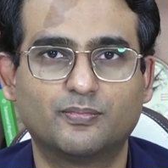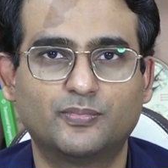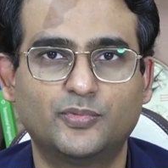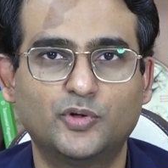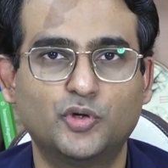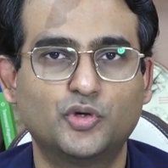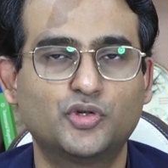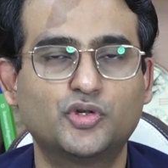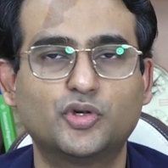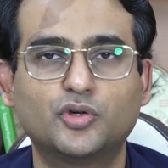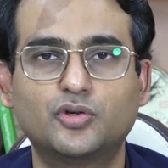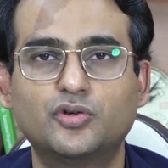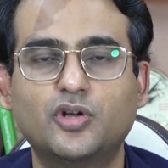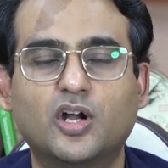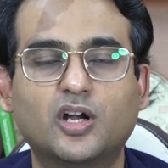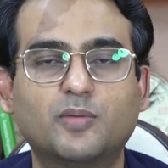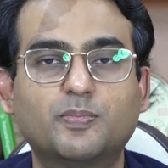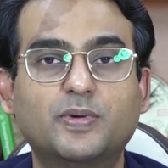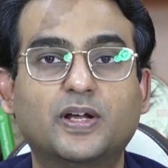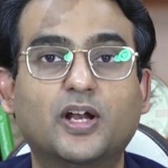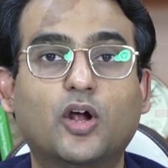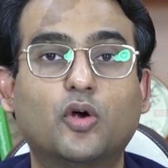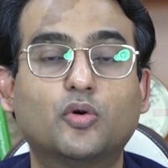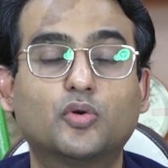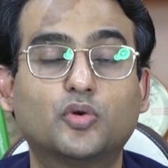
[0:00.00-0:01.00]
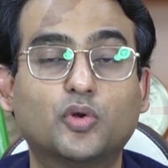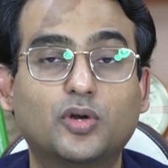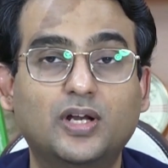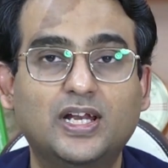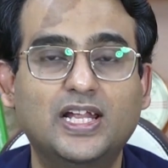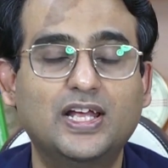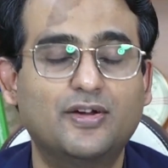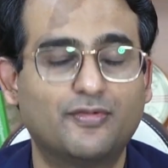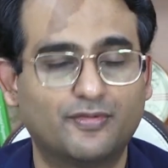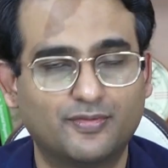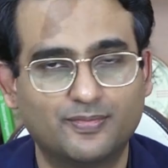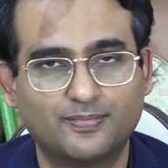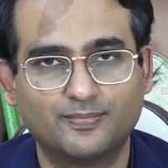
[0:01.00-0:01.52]
You should not be allowed to
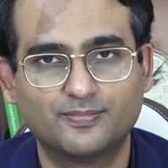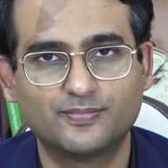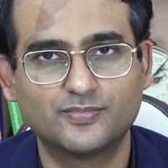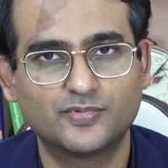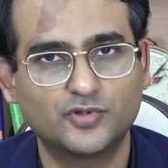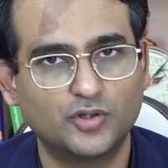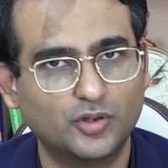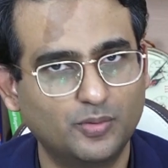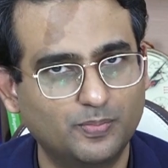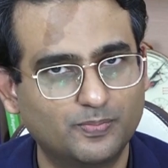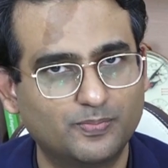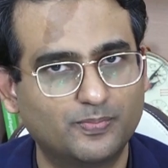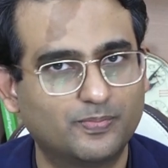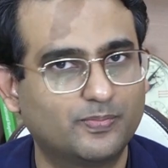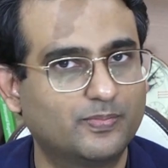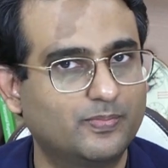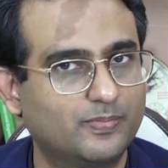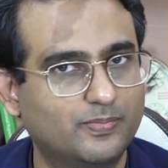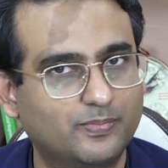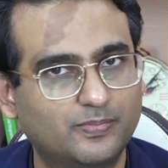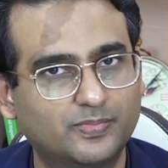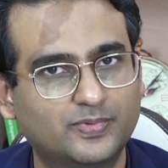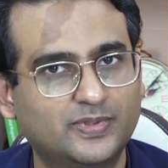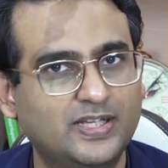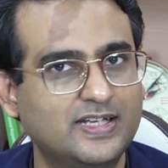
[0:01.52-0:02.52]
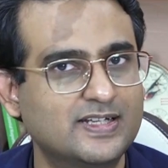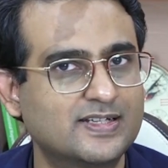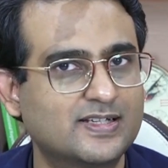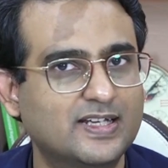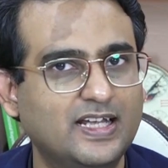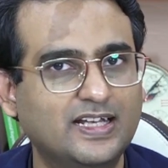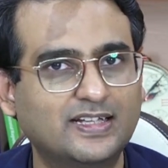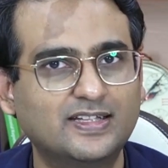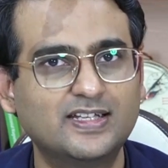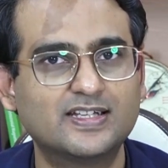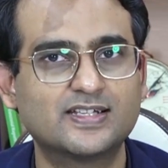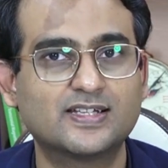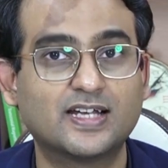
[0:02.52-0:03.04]
live. So things
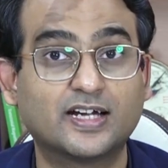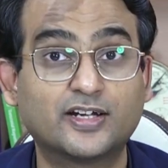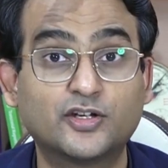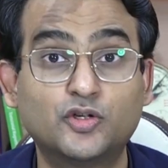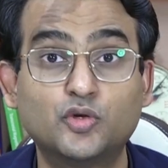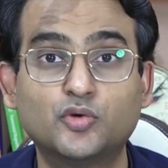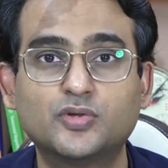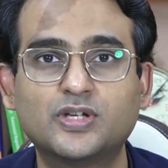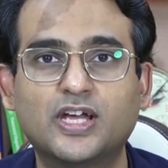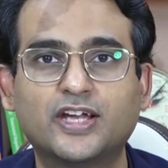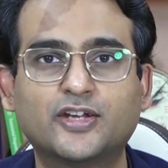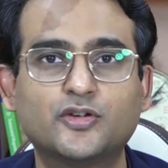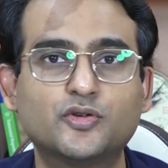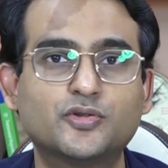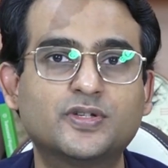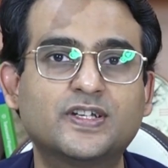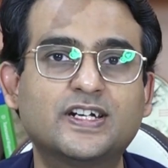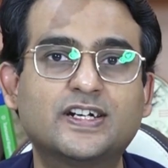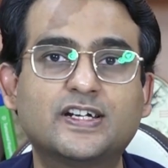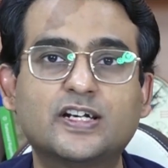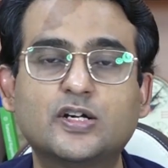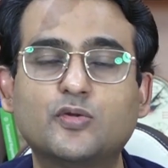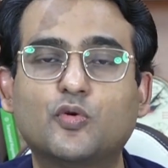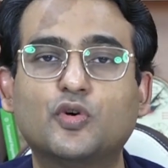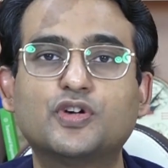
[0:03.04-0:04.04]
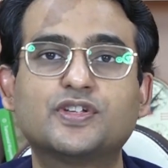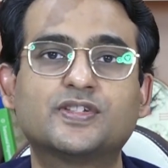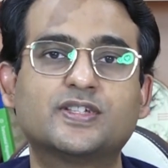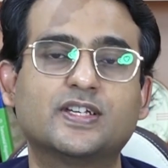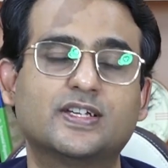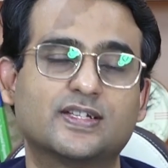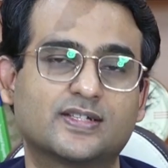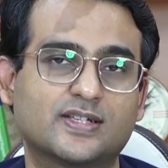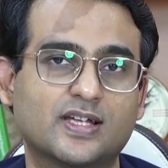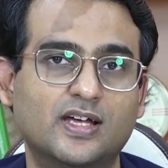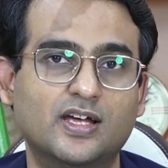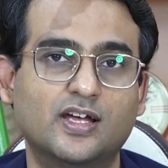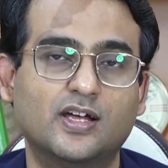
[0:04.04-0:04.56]
like this, accusatory
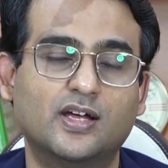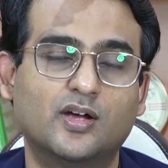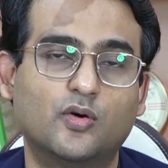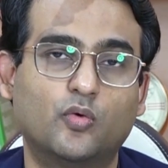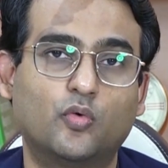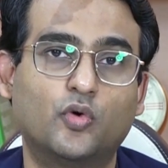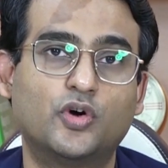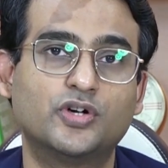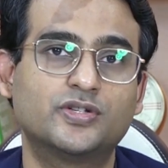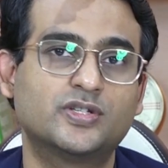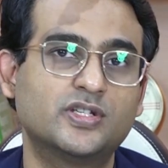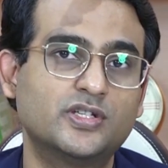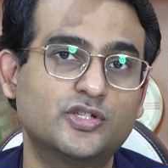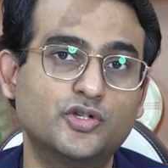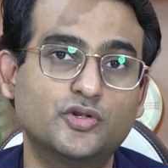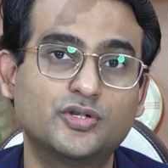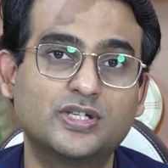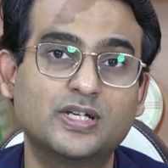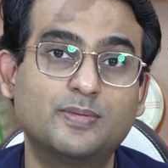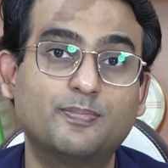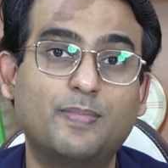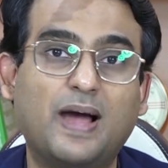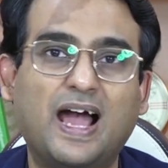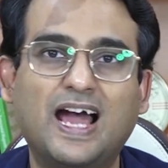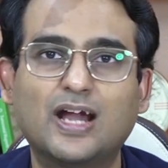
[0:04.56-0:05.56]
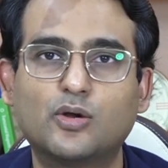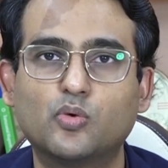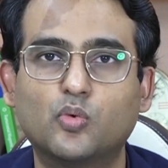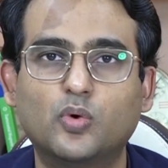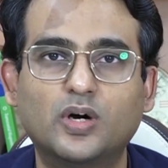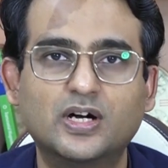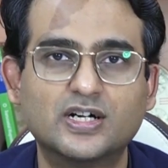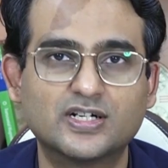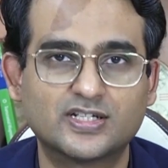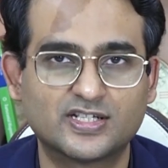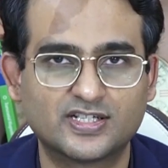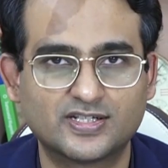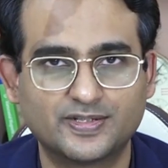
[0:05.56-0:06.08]
voices, voices using bad
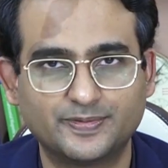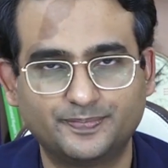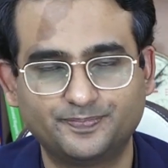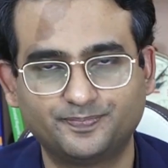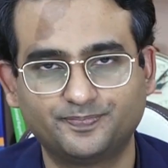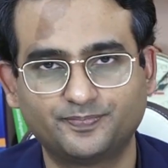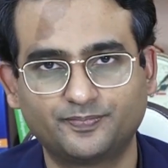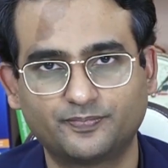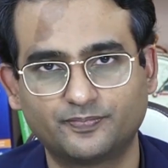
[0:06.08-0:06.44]
words.